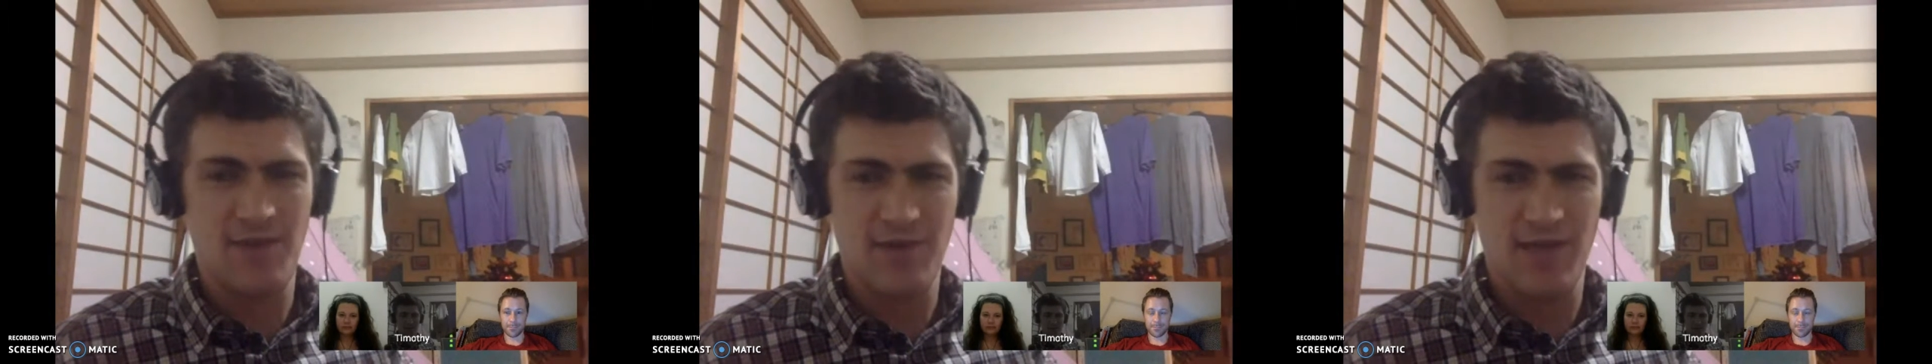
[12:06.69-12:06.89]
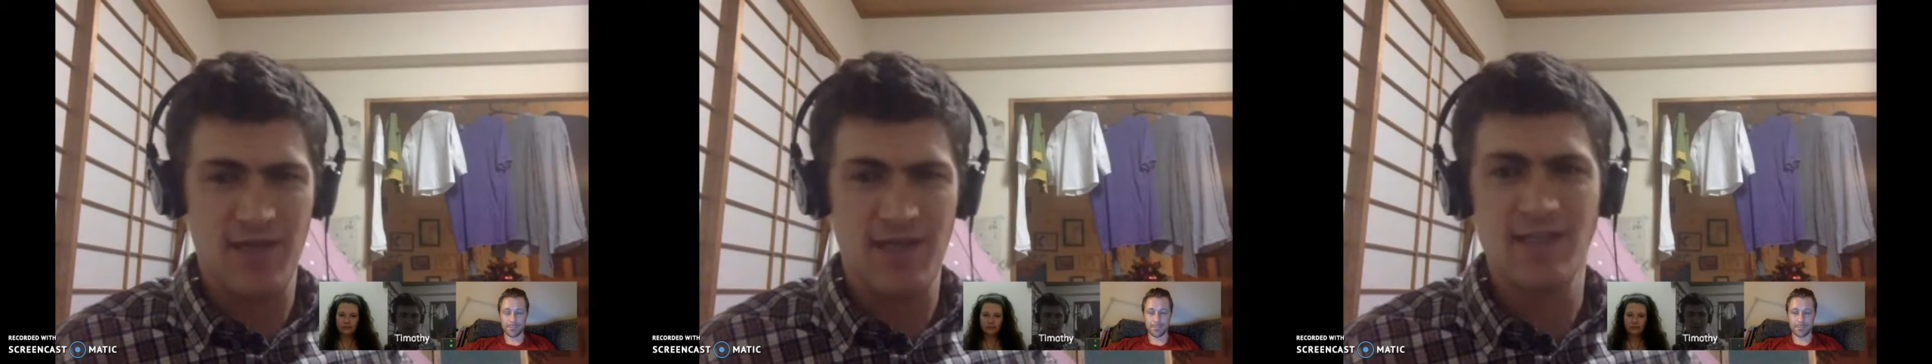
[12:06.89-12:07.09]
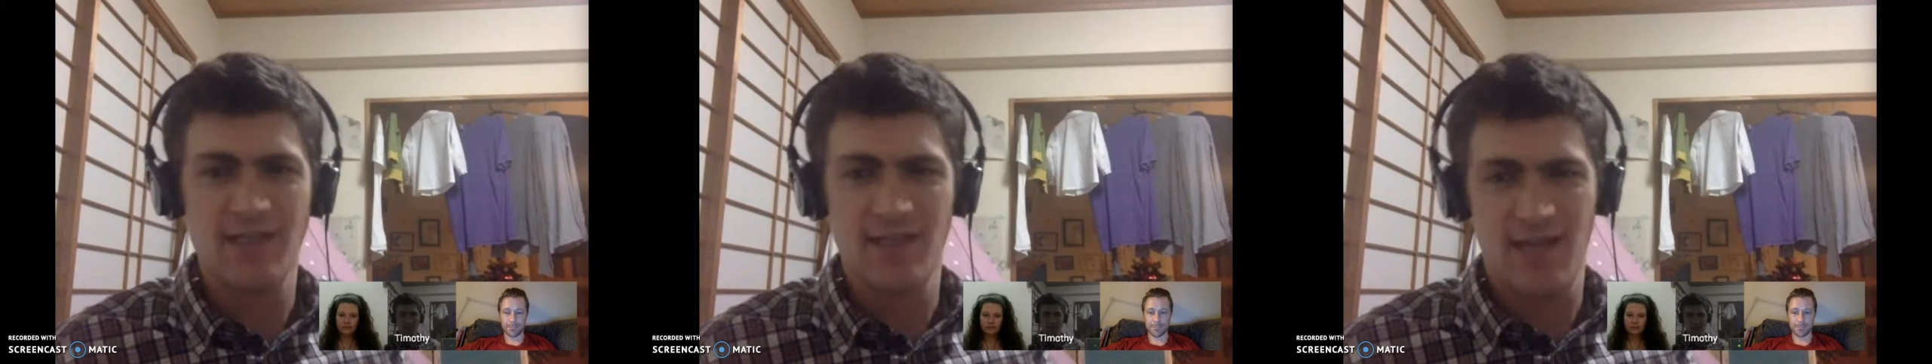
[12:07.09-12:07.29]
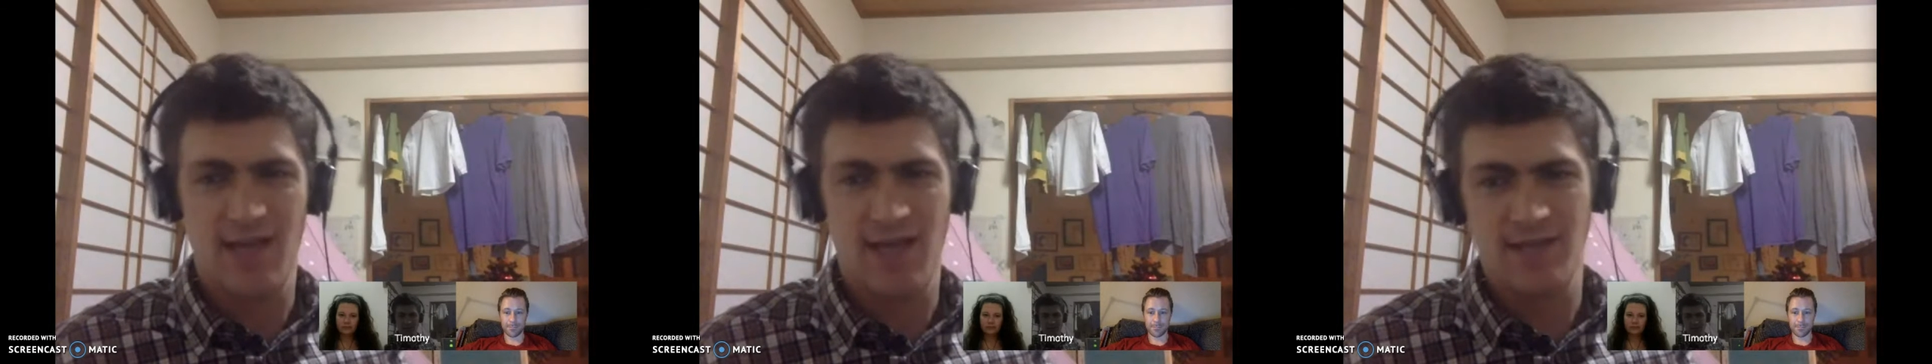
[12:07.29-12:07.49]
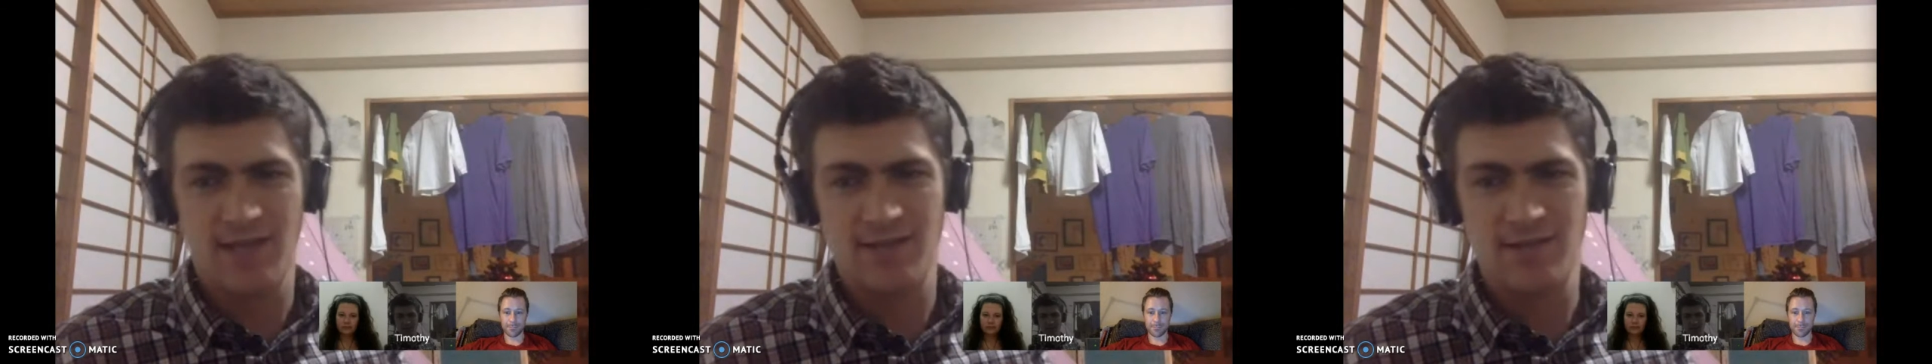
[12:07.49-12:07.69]
in
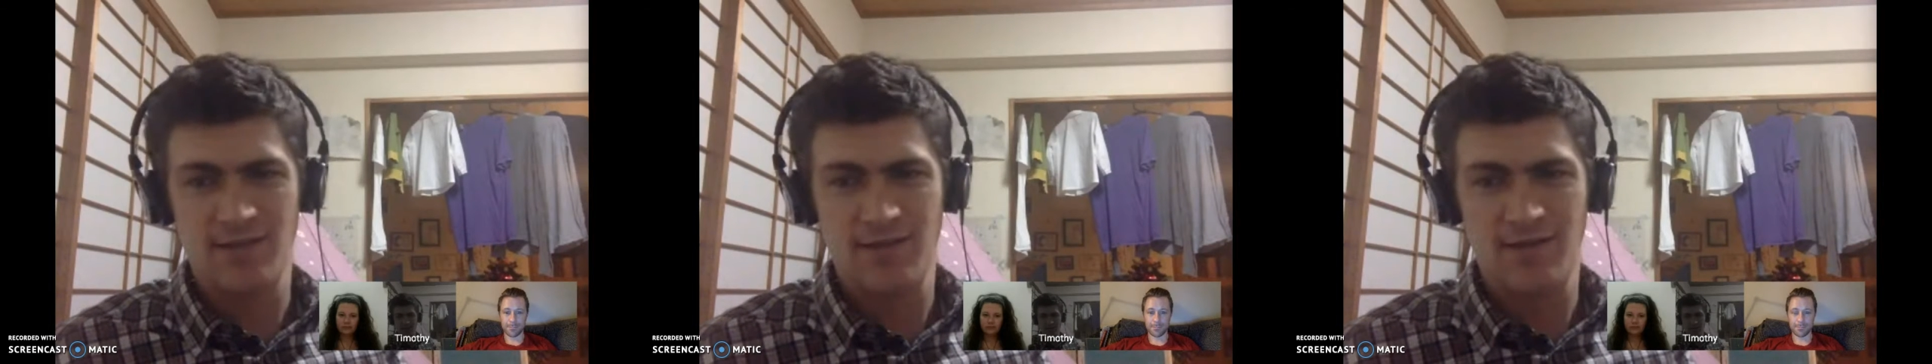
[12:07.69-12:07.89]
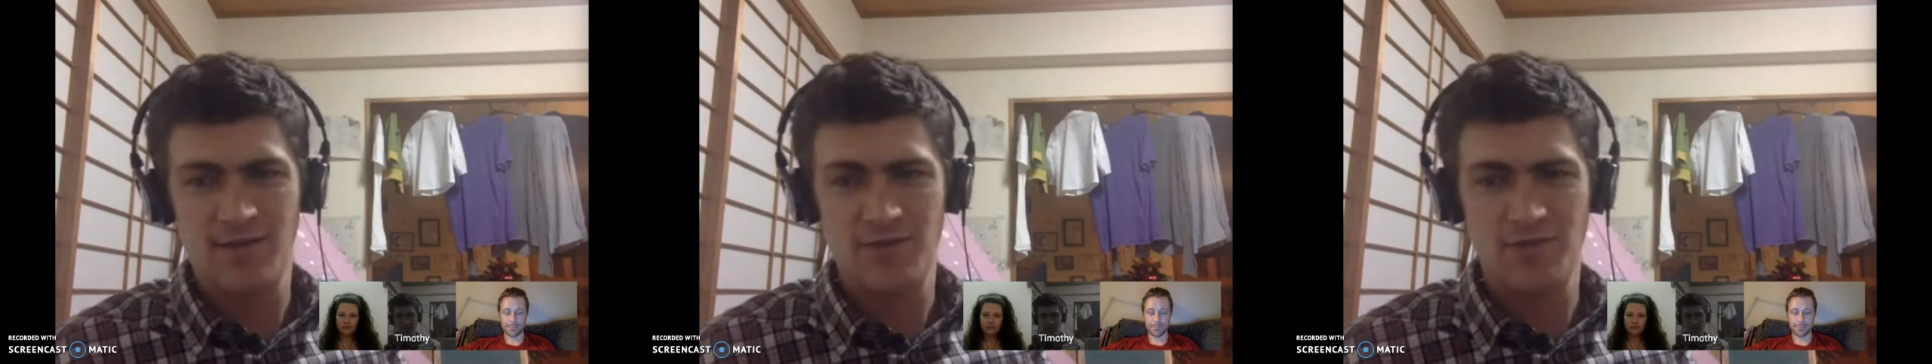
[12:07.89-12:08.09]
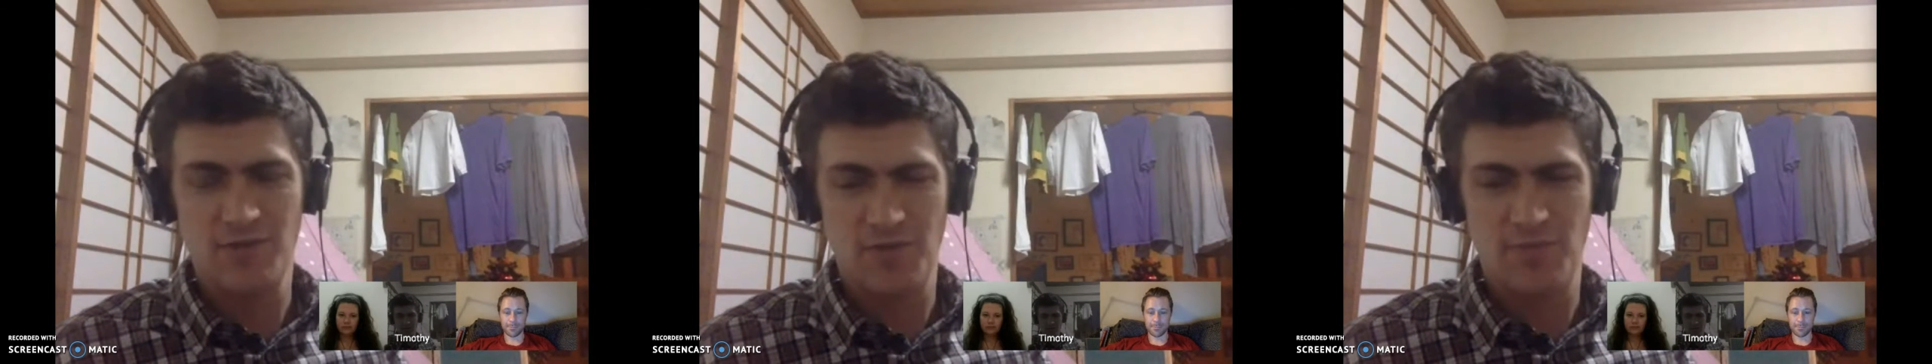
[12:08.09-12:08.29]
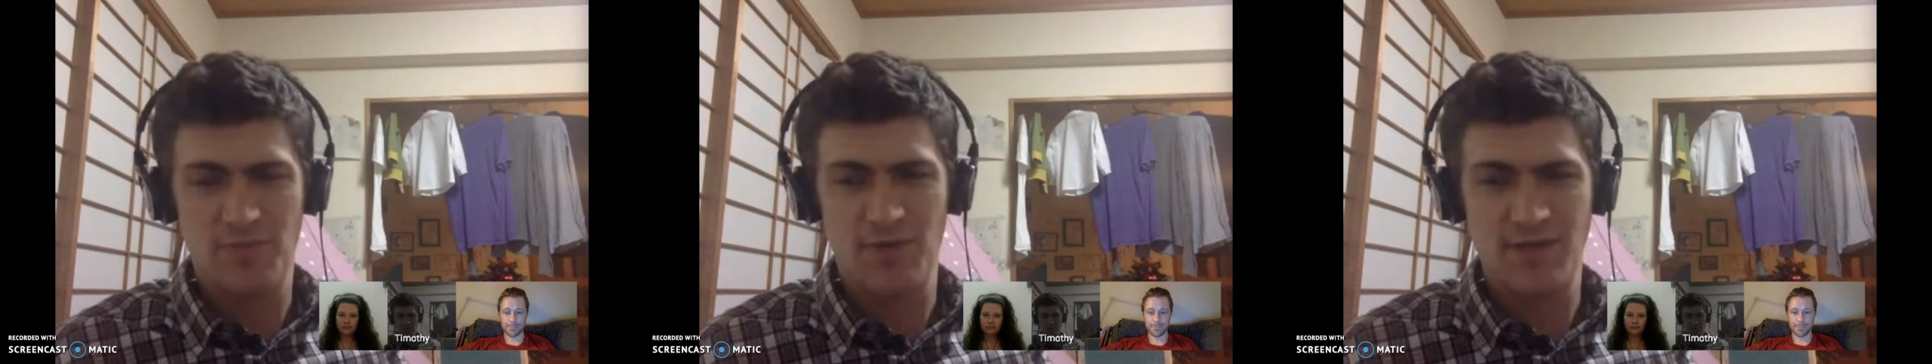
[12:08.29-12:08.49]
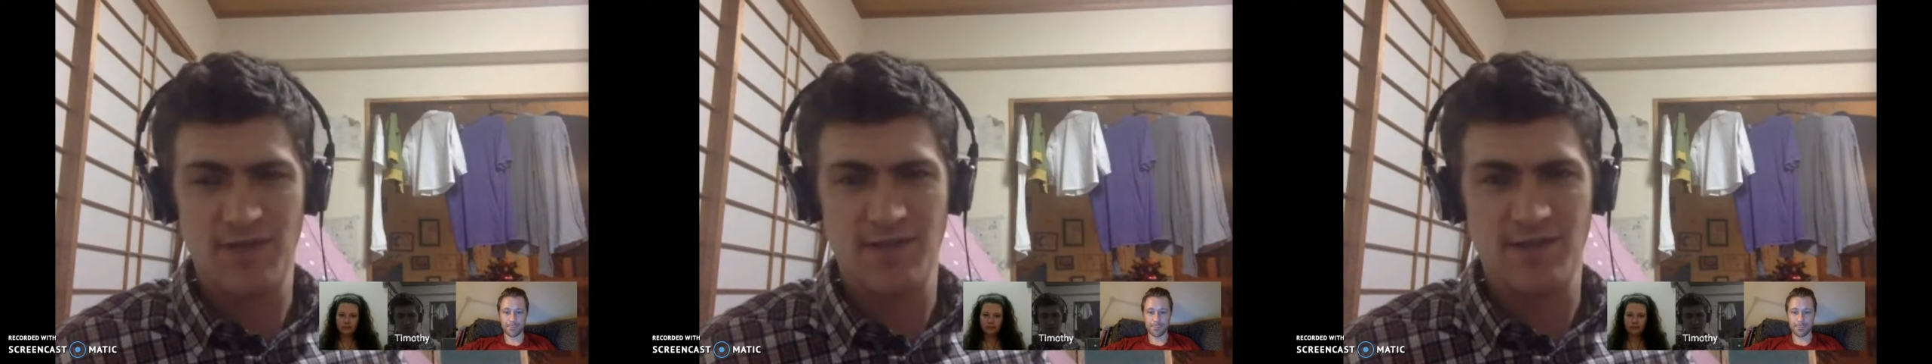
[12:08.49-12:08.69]
class, so
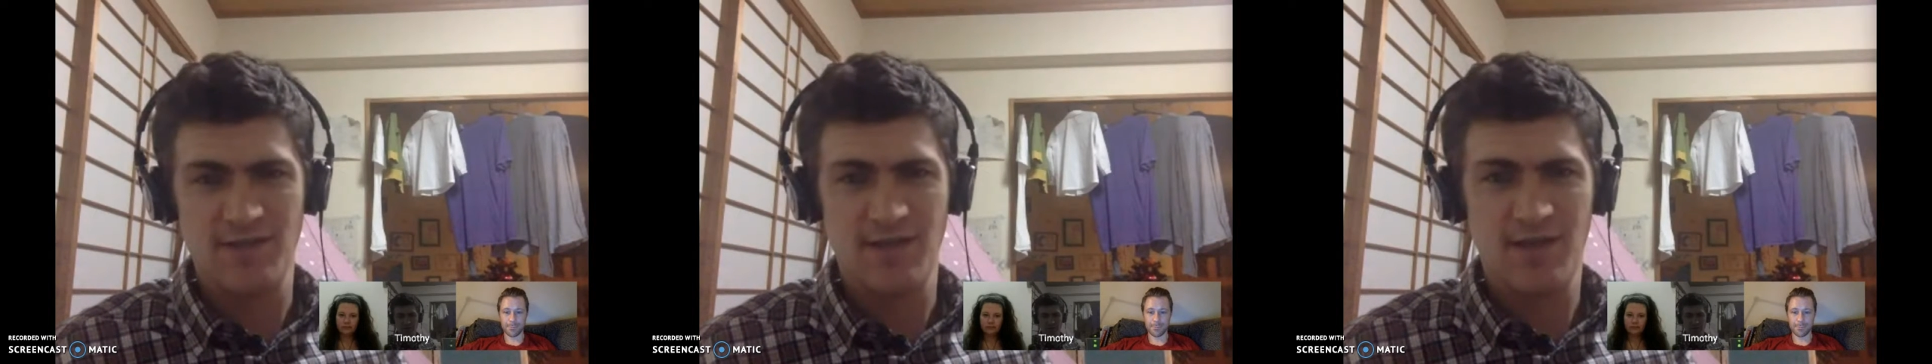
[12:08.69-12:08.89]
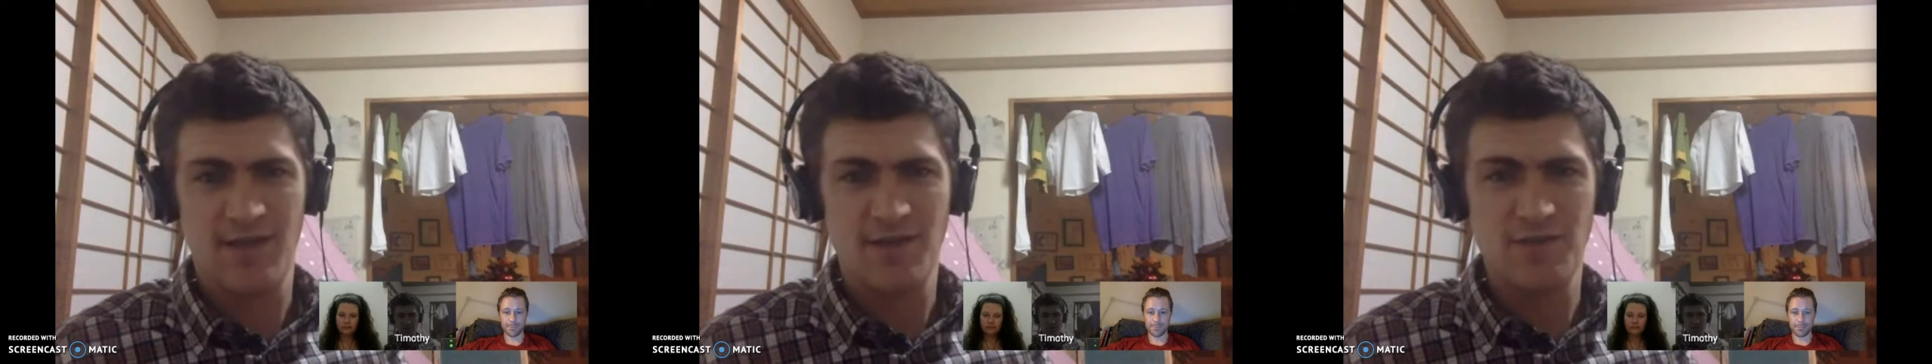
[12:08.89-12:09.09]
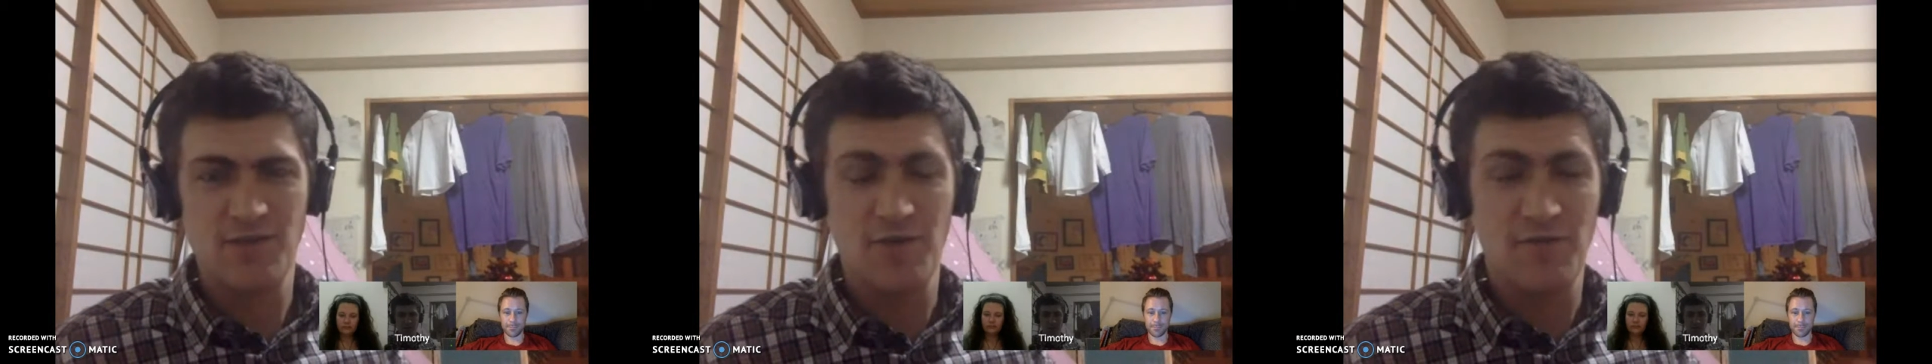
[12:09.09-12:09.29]
they're present.